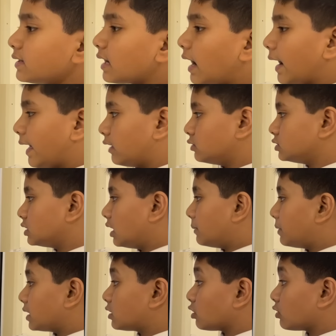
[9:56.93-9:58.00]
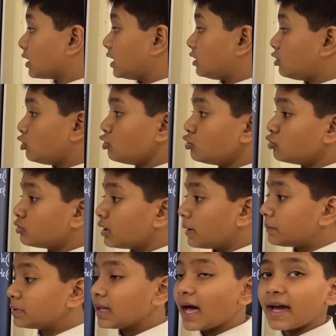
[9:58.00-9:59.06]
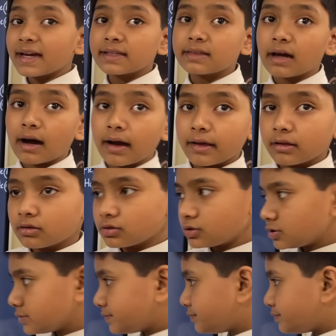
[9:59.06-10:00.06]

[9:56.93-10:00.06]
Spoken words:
tiles, but 32 black tiles.